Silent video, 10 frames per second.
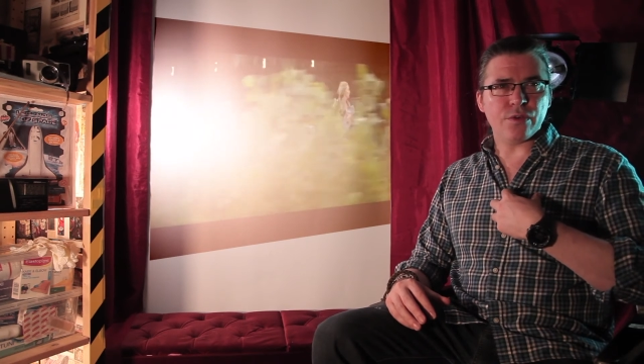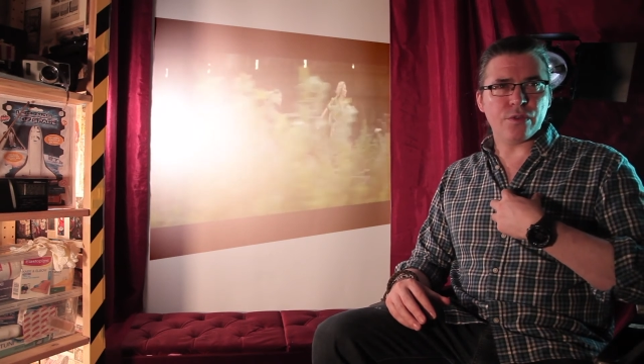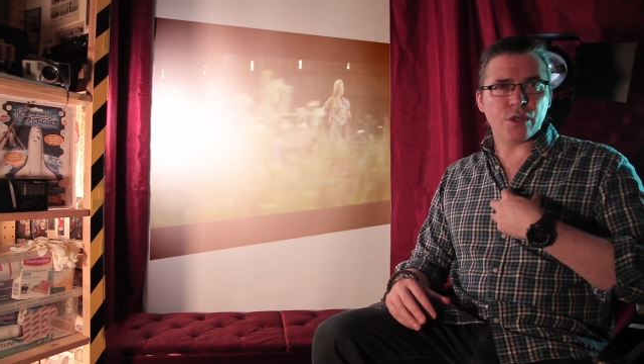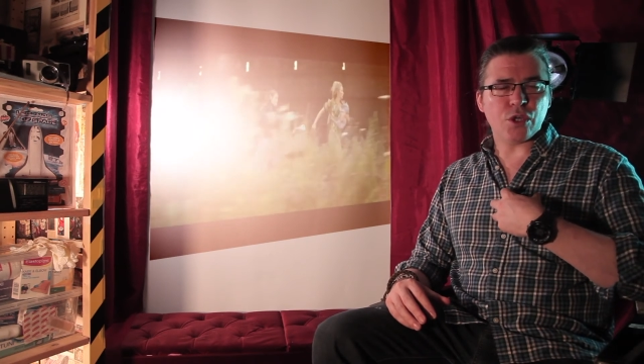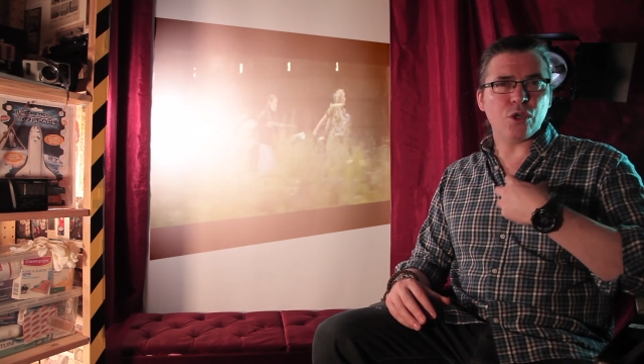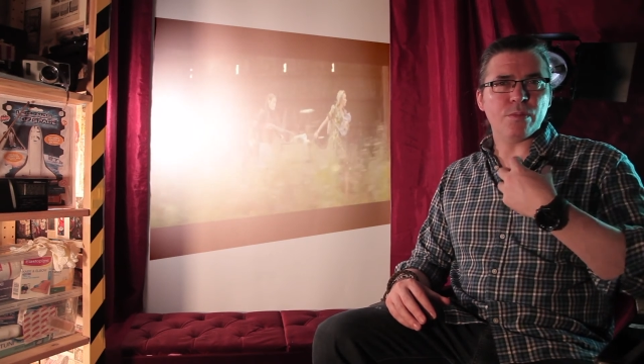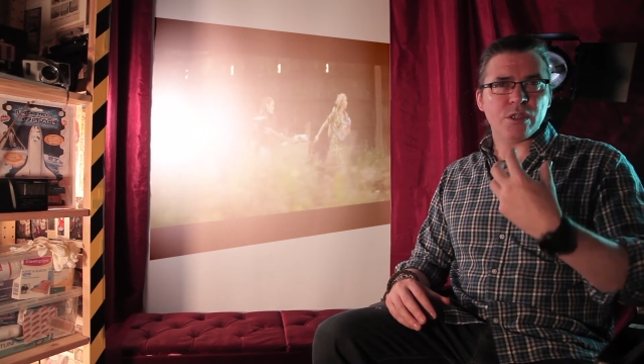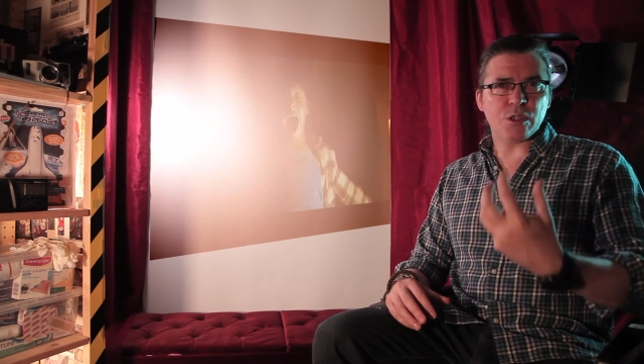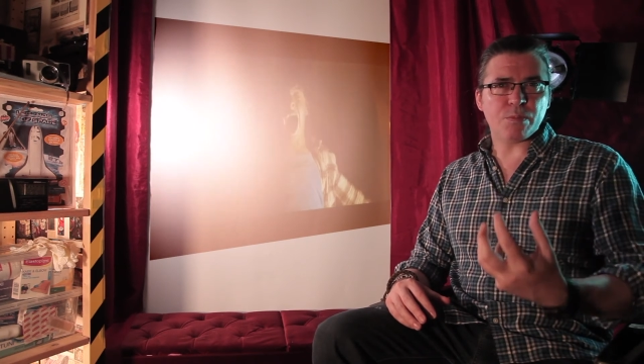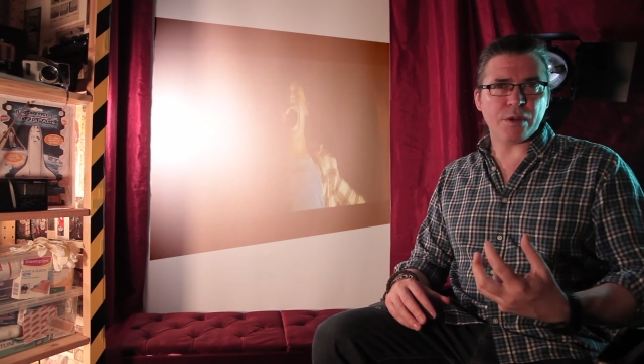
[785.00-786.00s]
the human
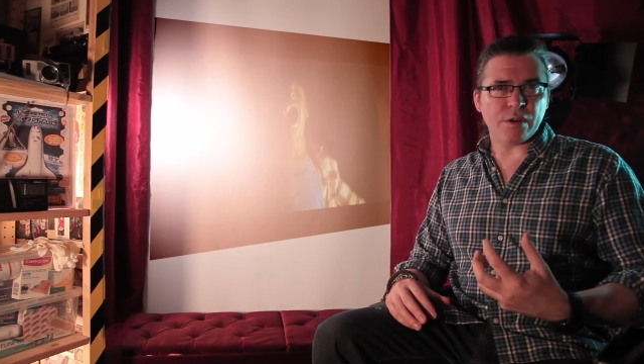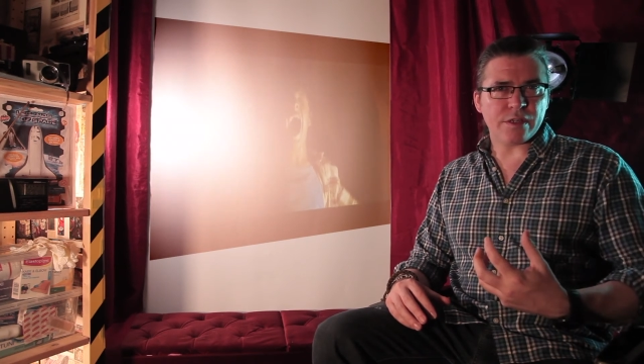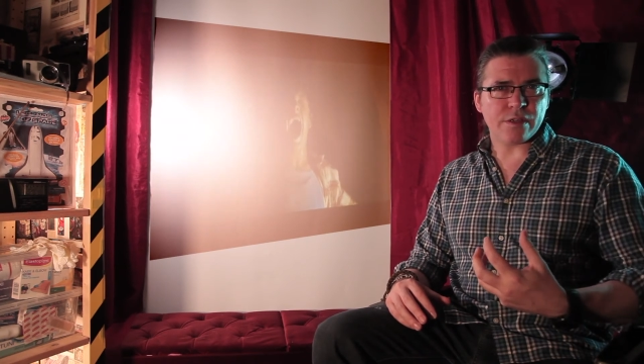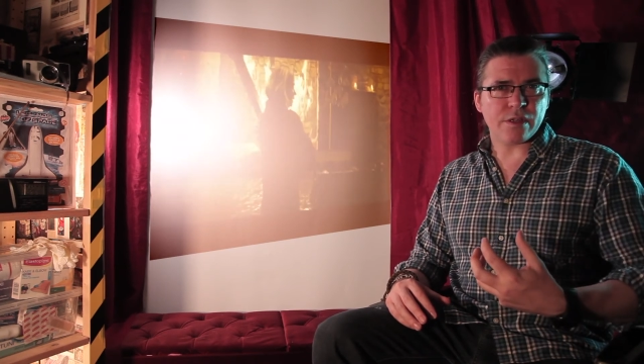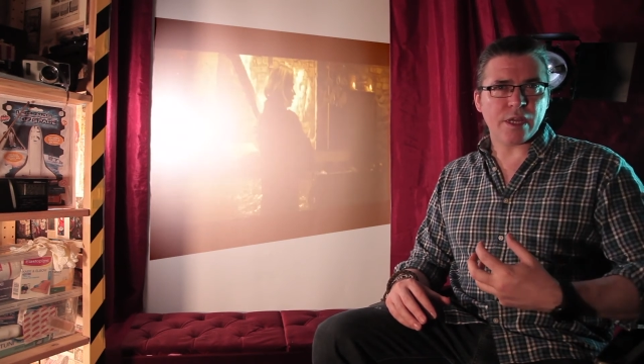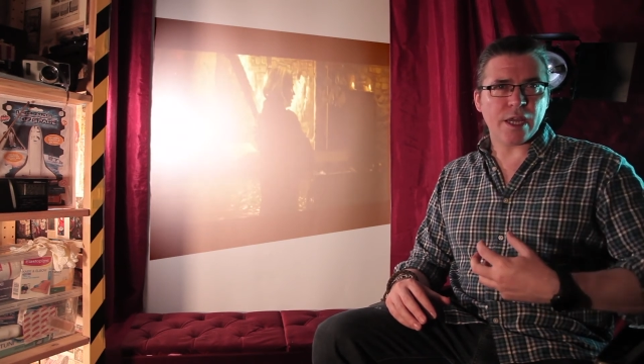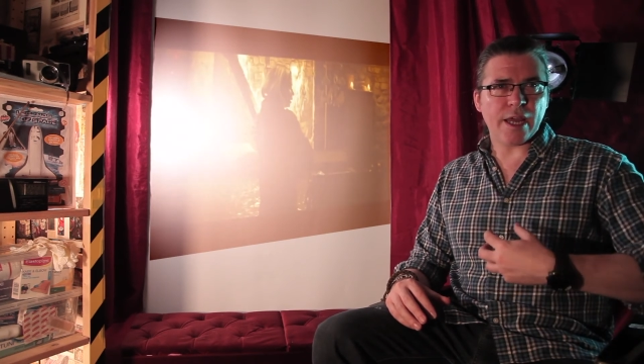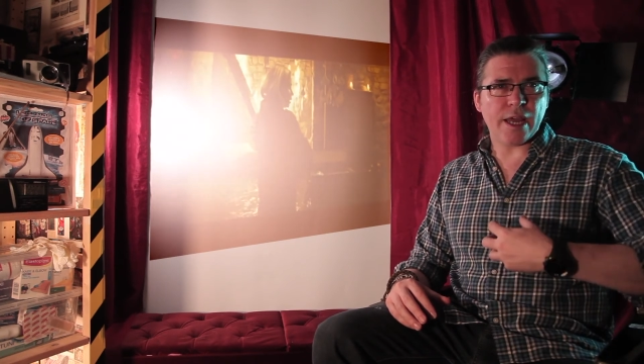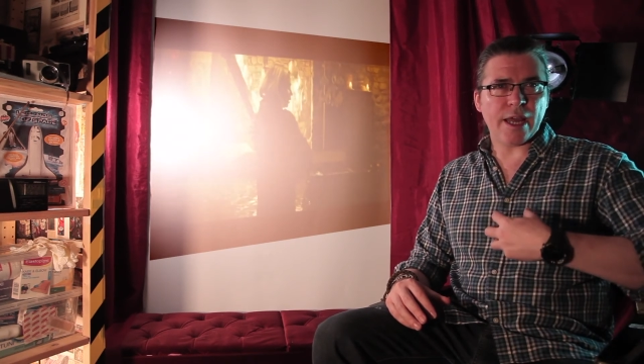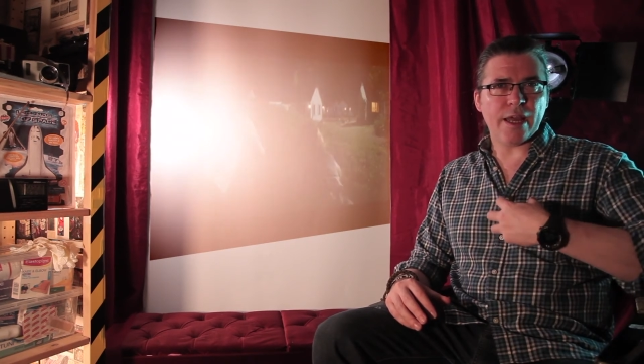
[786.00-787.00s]
spirit,
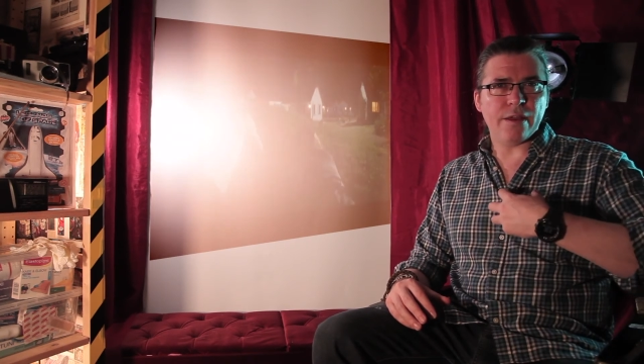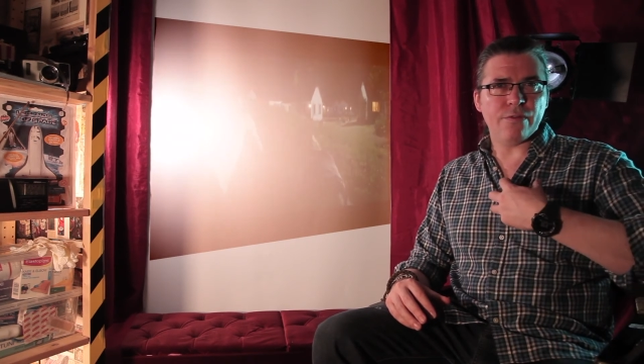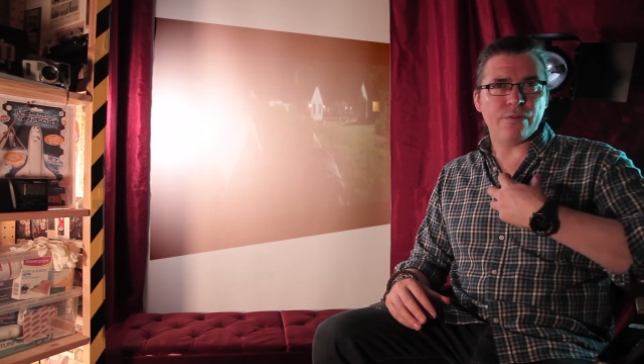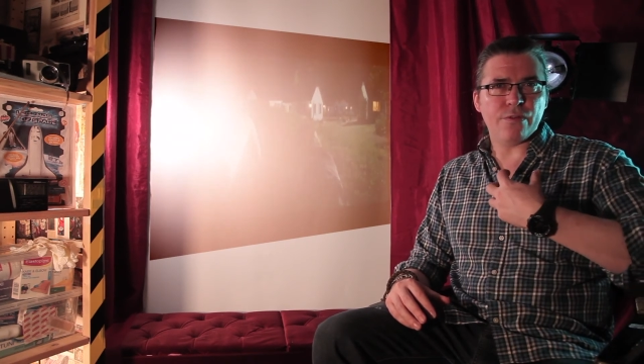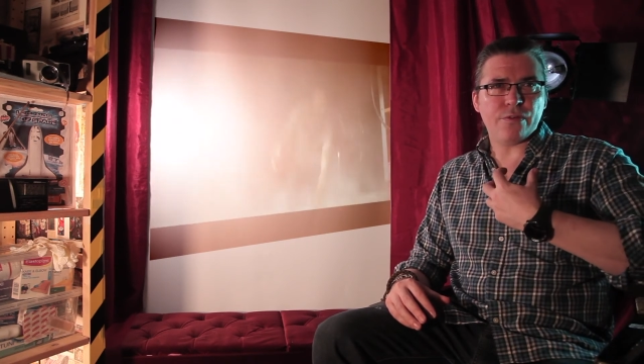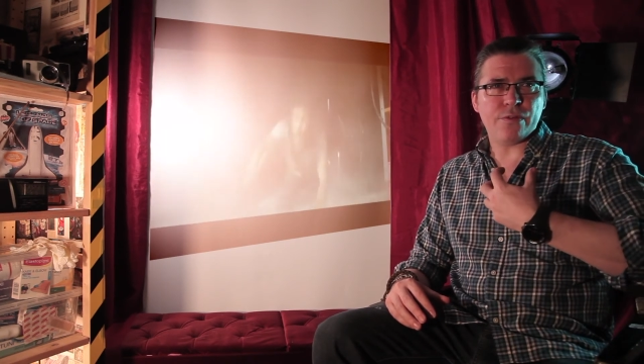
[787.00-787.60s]
and